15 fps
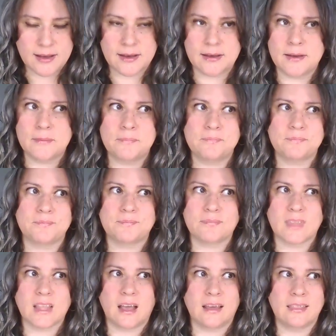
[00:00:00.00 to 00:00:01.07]
um,
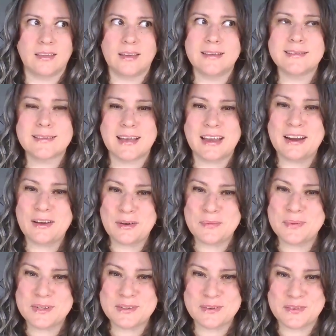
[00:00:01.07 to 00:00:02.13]
I think he's kind of
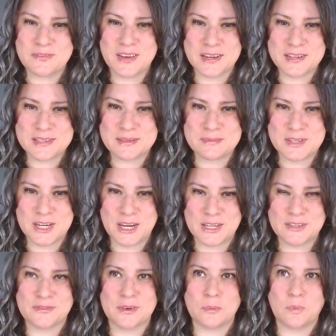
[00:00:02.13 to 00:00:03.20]
hoping to affect some
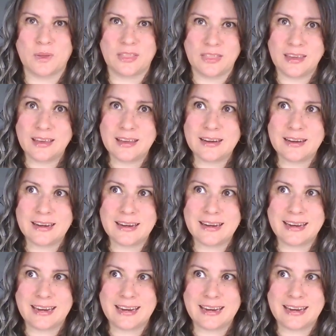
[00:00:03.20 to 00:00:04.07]
change from within.